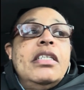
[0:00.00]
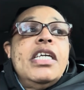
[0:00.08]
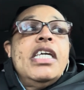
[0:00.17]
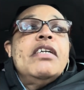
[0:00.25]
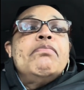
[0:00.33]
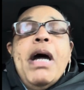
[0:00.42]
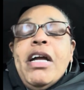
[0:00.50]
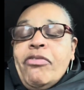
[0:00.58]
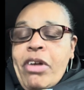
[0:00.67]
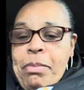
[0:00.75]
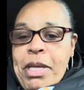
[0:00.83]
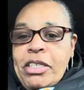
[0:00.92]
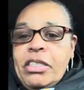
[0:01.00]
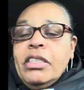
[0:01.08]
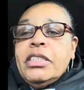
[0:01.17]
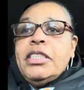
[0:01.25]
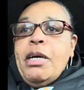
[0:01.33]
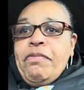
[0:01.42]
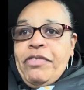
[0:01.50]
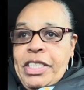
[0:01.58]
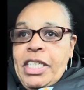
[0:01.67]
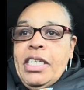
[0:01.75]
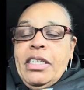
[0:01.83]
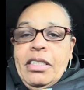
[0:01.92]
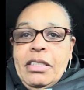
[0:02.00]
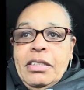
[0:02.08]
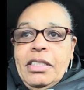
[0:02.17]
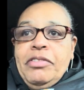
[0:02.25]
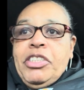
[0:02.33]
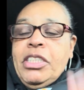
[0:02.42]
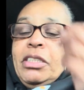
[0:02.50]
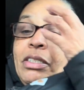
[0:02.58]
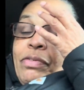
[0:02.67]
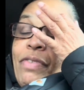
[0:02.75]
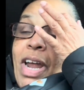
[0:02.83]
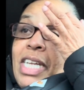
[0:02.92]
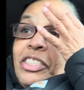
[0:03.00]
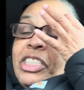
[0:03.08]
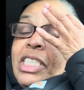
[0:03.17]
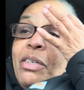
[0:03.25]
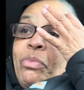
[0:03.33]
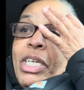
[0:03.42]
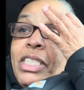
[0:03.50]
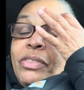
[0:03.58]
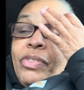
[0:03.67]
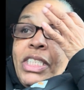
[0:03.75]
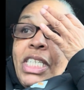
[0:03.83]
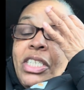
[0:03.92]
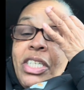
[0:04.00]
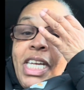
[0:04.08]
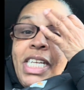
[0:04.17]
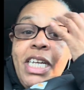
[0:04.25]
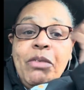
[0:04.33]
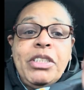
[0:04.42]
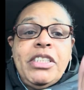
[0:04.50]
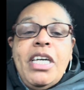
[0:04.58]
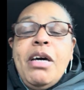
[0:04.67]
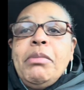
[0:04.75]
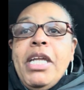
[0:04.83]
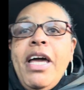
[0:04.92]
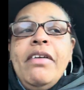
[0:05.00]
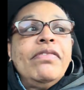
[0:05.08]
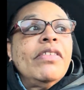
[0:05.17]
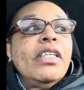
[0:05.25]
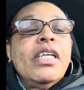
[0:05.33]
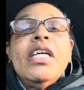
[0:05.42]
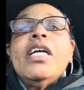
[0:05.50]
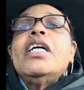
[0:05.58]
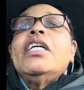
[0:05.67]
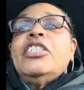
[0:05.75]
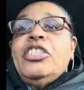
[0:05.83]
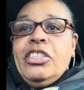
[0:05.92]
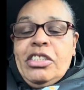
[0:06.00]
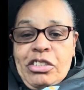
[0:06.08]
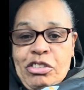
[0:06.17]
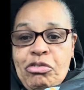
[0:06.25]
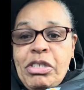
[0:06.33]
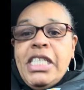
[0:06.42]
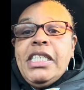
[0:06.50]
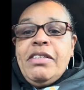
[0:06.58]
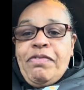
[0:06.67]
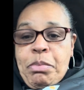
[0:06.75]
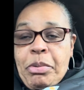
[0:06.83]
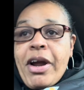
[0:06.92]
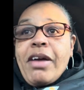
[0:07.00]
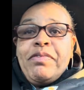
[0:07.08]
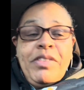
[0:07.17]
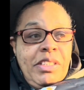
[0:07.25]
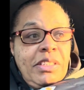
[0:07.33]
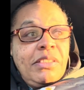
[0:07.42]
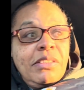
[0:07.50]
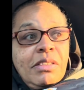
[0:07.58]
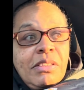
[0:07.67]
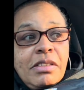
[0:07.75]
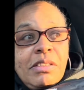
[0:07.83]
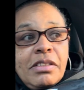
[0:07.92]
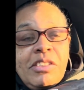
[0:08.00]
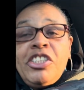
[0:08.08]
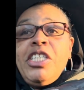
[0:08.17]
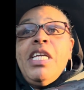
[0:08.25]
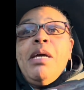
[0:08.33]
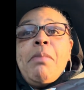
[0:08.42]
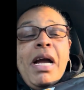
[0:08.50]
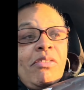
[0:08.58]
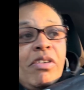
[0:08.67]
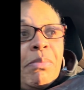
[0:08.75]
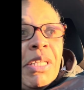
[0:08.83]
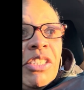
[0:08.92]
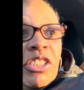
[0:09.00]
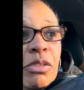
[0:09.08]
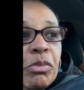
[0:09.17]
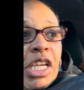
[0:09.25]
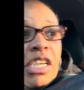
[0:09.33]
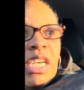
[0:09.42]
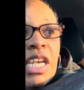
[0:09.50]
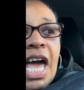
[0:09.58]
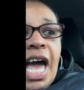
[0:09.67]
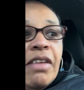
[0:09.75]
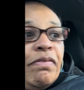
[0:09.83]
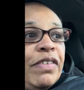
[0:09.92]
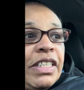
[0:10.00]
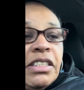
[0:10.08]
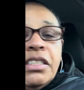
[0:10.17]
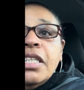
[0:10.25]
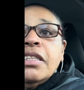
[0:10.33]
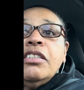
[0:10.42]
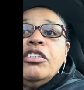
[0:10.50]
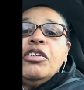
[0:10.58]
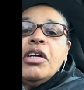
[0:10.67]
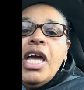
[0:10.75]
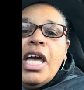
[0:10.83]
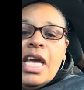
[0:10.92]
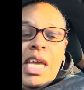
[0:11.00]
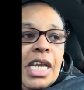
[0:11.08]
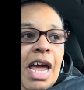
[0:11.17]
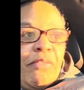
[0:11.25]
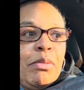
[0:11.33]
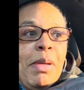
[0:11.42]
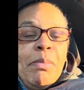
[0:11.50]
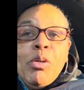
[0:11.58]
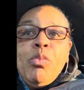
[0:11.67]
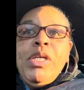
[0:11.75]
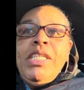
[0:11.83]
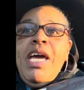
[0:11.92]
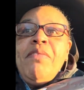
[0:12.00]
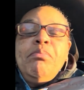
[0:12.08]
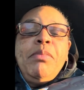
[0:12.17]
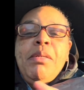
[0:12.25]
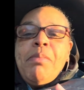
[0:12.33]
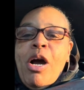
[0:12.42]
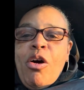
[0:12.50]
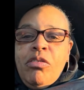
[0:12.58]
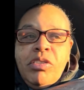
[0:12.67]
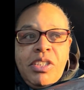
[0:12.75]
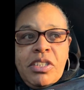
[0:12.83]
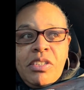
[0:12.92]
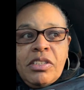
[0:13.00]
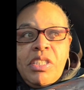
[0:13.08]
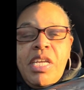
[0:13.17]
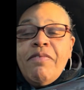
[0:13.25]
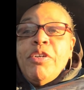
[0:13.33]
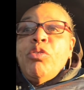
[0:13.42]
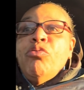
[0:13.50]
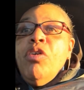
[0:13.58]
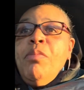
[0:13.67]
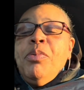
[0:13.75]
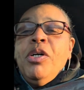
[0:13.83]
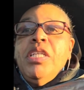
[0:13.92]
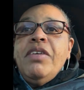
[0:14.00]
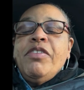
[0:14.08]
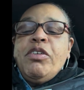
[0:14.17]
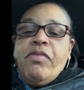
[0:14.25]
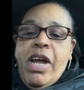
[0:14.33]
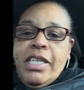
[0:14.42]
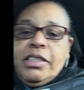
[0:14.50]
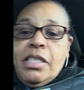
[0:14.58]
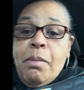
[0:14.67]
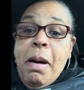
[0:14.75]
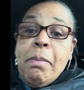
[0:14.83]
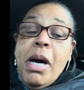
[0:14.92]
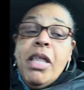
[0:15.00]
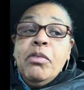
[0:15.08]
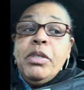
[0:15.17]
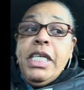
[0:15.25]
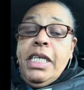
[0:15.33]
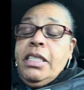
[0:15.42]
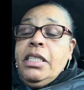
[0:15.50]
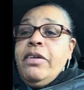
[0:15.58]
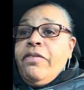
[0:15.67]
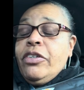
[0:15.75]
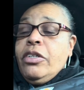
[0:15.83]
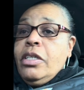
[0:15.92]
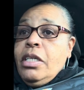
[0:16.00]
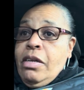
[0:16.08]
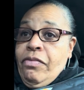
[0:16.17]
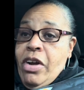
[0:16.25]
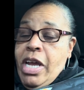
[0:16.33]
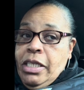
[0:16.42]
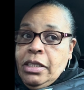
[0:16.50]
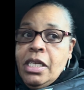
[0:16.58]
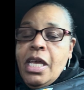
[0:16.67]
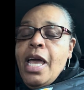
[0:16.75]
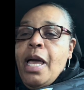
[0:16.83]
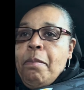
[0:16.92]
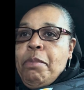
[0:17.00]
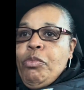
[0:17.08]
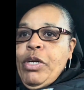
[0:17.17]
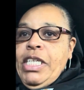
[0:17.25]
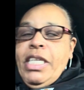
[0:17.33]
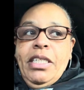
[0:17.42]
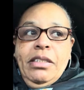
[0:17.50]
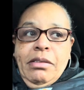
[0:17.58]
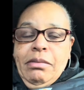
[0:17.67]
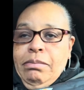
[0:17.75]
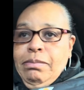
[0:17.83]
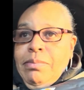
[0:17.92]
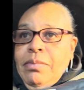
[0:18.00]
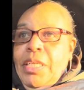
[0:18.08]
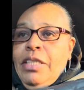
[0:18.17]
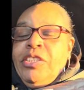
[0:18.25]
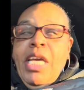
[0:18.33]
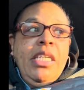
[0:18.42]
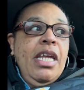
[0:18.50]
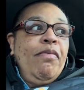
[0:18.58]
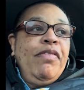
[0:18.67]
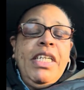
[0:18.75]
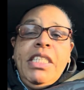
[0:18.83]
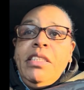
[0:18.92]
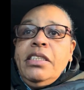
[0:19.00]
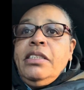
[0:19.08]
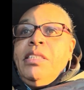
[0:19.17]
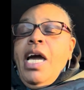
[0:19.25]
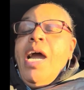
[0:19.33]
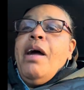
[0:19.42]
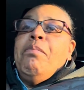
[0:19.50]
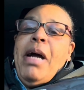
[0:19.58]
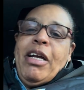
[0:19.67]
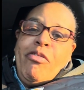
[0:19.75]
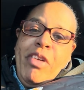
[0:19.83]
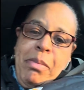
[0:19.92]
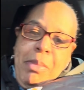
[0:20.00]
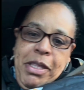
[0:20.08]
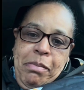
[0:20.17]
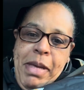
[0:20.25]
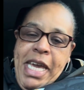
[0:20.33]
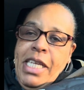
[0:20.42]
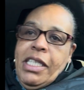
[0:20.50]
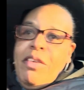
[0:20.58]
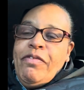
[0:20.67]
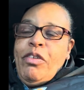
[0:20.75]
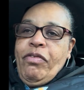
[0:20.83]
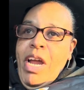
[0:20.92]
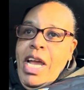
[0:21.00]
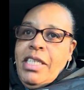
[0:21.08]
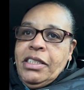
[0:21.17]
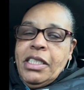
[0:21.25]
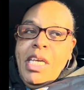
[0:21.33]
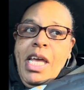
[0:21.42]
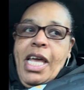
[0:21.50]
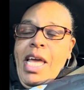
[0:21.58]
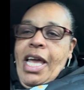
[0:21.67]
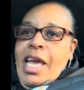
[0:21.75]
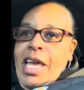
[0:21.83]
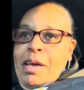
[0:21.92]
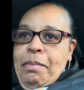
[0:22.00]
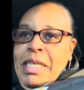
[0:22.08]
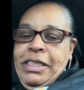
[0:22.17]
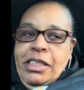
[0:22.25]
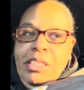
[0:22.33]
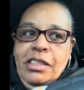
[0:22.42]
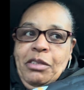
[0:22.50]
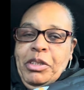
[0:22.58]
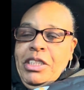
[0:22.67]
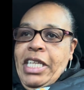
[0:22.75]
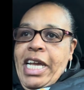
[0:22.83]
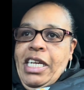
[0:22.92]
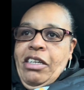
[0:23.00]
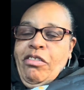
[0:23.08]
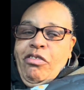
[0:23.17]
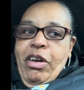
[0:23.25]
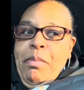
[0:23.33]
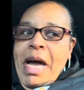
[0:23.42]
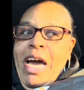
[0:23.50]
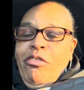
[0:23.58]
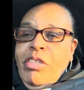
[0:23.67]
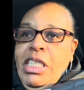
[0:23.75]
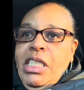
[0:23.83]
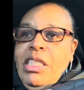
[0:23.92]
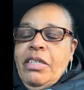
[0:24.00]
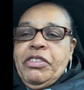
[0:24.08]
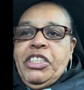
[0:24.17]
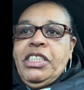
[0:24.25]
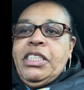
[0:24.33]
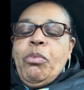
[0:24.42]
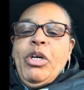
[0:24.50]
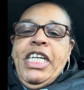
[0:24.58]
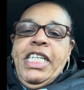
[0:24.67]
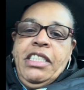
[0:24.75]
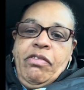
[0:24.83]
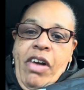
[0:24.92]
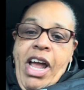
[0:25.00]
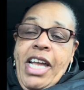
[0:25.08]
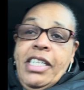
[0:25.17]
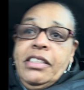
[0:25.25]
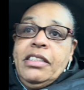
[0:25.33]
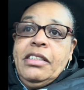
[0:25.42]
If my grandmother cooked something for dinner, if she cooked fried chicken wings for dinner and there was some left, you eating it for breakfast. My grandmother, she would not fix nothing new. And I remember me and my older sister never grew up on liver and rice. Now my mother would eat liver and rice, but we didn't. So I never forget this time my grandmother made liver and rice, and my sister was like, "Grandma, I don't eat liver." She said, "Well, eat the rice.